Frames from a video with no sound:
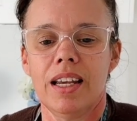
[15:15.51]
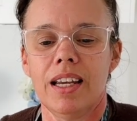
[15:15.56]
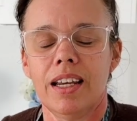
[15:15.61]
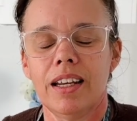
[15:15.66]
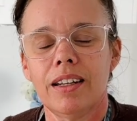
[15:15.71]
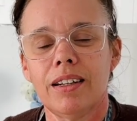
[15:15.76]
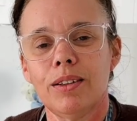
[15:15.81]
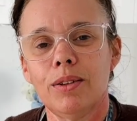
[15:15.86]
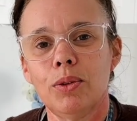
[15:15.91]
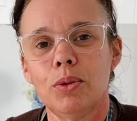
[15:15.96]

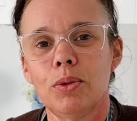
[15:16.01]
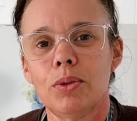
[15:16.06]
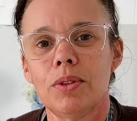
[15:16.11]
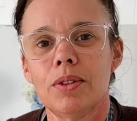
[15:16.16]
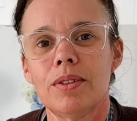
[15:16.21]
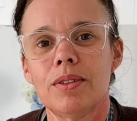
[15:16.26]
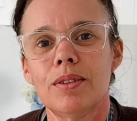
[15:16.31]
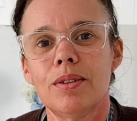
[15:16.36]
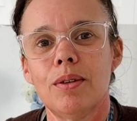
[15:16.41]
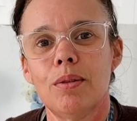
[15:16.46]
it
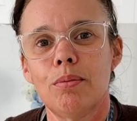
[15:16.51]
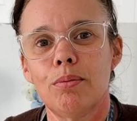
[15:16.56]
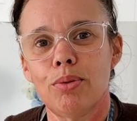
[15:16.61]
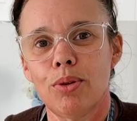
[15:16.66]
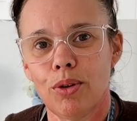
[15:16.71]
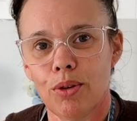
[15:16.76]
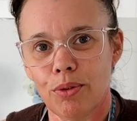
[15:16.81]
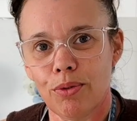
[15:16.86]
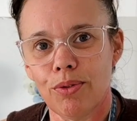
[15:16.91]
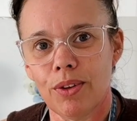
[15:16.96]
looks
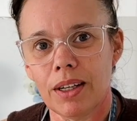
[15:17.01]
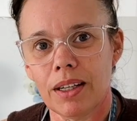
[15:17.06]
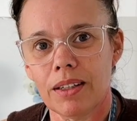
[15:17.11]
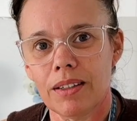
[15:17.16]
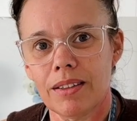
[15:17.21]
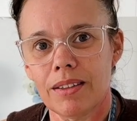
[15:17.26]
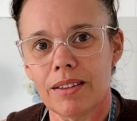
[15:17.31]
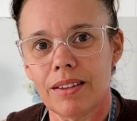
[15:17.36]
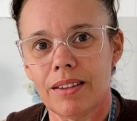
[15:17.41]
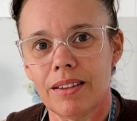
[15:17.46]

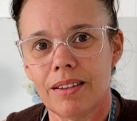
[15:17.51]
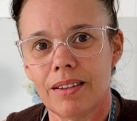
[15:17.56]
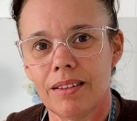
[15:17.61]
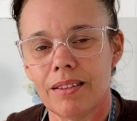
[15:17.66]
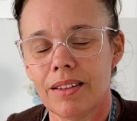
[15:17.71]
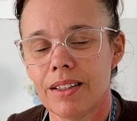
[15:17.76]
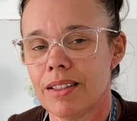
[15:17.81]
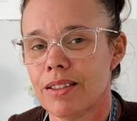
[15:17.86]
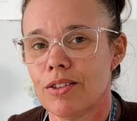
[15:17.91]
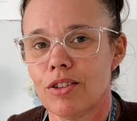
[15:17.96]
perfect.
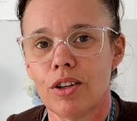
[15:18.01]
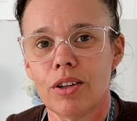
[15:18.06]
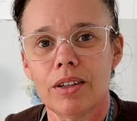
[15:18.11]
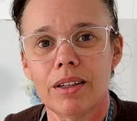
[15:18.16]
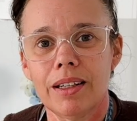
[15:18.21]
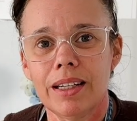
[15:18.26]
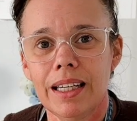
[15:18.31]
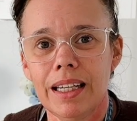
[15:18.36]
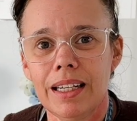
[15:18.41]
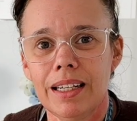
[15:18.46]
There's no
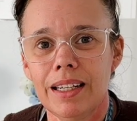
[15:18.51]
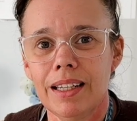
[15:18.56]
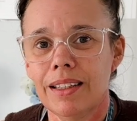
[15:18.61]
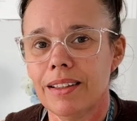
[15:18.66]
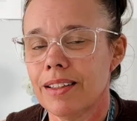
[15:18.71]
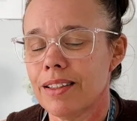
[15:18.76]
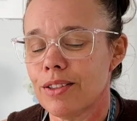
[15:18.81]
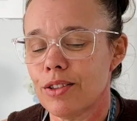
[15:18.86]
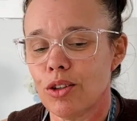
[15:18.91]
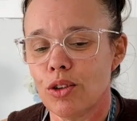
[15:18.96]

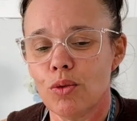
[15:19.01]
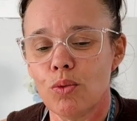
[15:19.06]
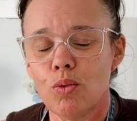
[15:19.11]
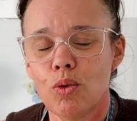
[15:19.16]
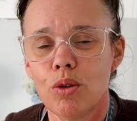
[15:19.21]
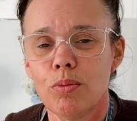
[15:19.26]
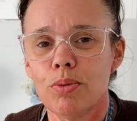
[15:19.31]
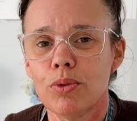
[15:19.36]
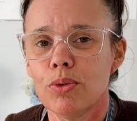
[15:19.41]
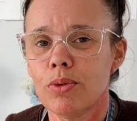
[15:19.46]
leaning, there's no
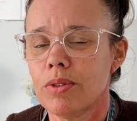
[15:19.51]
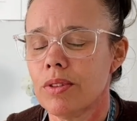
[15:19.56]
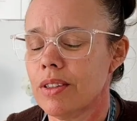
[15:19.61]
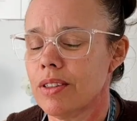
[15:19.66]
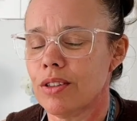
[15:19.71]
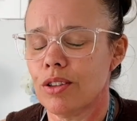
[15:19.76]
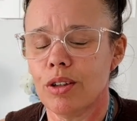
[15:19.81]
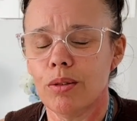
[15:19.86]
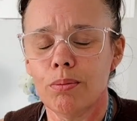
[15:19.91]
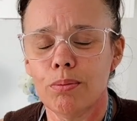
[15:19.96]
wobbles,
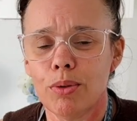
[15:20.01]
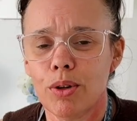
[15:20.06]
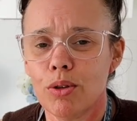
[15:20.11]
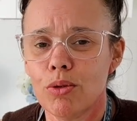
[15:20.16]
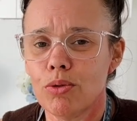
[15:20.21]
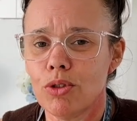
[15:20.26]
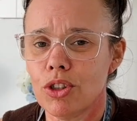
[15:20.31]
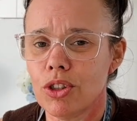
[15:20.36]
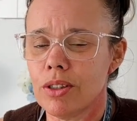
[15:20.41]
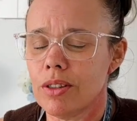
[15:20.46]
there's no
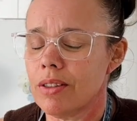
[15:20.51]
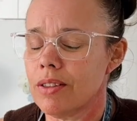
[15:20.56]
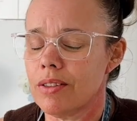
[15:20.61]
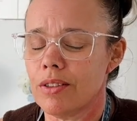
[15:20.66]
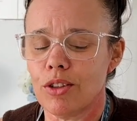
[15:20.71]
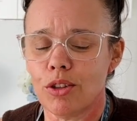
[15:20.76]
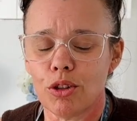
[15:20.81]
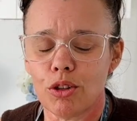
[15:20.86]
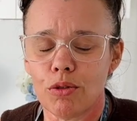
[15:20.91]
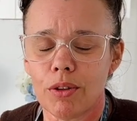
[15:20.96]
bulges,
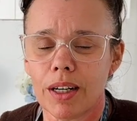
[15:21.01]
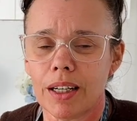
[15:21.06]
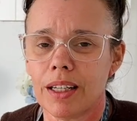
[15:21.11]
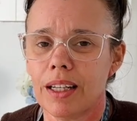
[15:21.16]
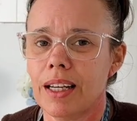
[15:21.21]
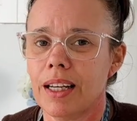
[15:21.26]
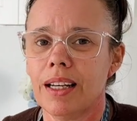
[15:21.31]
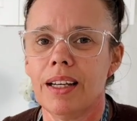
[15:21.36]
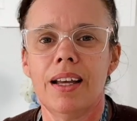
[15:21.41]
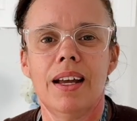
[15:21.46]
there's no
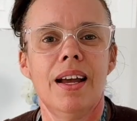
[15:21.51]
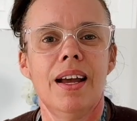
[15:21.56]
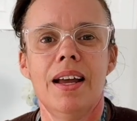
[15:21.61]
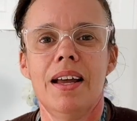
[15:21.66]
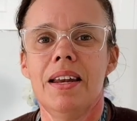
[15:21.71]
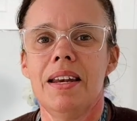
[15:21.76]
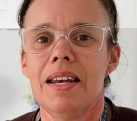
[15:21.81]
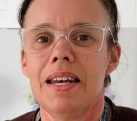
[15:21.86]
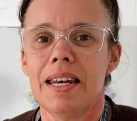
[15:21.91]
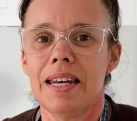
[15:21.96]
cracking,
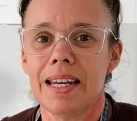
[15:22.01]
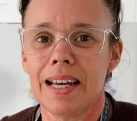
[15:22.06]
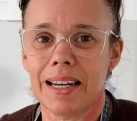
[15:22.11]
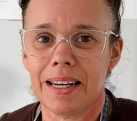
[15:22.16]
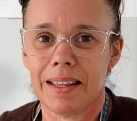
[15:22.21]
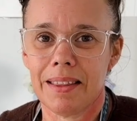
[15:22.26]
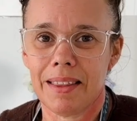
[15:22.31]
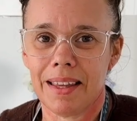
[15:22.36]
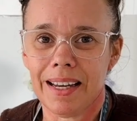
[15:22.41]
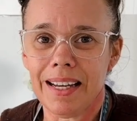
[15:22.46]

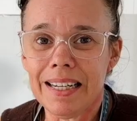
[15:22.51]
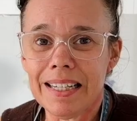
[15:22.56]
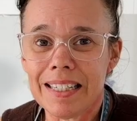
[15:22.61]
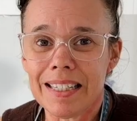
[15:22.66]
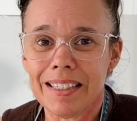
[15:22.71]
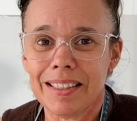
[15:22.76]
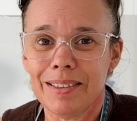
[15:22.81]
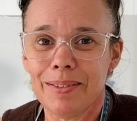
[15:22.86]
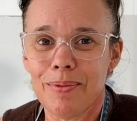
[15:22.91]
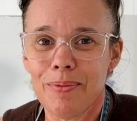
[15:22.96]
none of that,
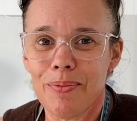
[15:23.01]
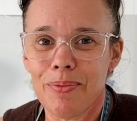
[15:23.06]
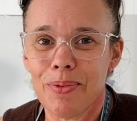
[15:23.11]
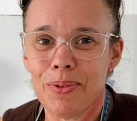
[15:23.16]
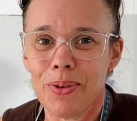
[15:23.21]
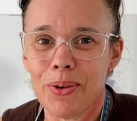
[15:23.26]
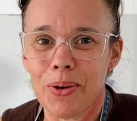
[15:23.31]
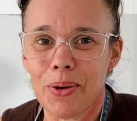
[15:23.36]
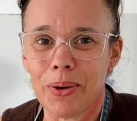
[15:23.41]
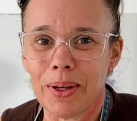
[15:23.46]

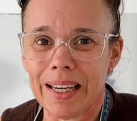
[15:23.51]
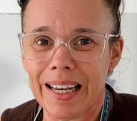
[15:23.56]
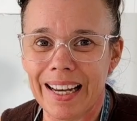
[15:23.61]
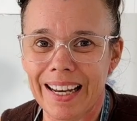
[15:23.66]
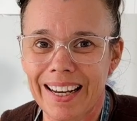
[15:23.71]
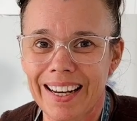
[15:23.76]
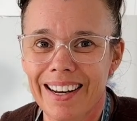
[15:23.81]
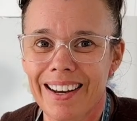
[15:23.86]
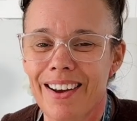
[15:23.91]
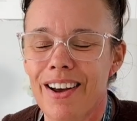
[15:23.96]

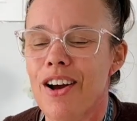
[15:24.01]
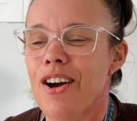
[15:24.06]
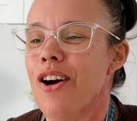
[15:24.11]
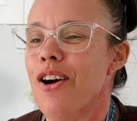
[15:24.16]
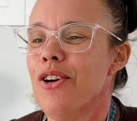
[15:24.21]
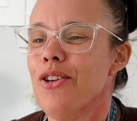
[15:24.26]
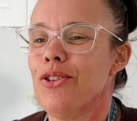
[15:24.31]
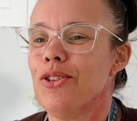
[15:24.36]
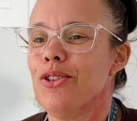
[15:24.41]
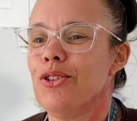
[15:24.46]
okay?
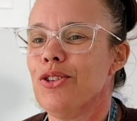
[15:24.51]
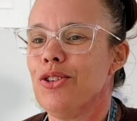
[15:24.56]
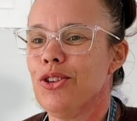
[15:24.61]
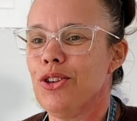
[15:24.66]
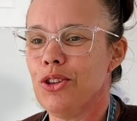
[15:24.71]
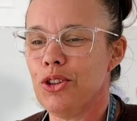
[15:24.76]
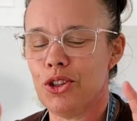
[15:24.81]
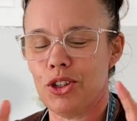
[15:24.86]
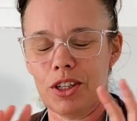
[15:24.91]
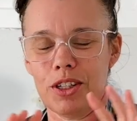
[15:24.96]

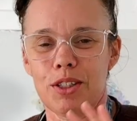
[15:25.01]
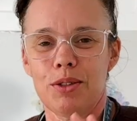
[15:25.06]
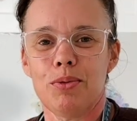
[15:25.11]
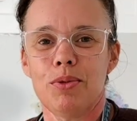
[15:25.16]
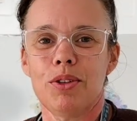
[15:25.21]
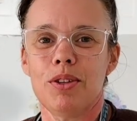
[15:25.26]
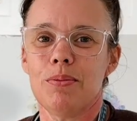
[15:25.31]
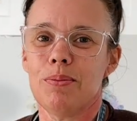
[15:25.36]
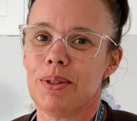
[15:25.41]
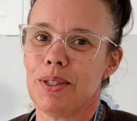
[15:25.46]
You just
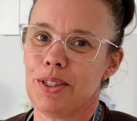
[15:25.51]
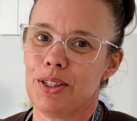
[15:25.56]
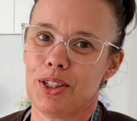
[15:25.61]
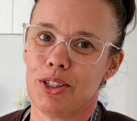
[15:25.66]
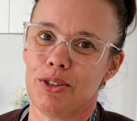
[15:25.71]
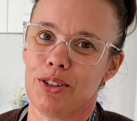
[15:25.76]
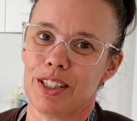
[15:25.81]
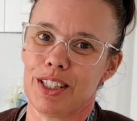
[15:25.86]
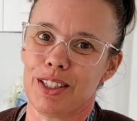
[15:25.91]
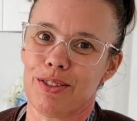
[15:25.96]
want to be
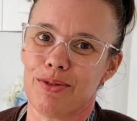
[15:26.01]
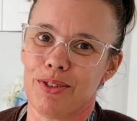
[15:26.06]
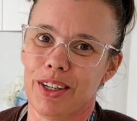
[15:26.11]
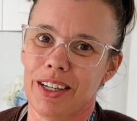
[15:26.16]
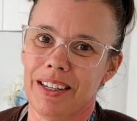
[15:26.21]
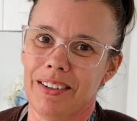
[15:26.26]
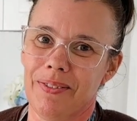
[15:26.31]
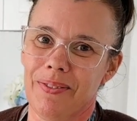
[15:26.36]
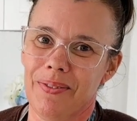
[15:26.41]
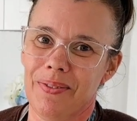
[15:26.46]

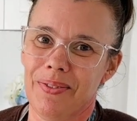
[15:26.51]
stress-free.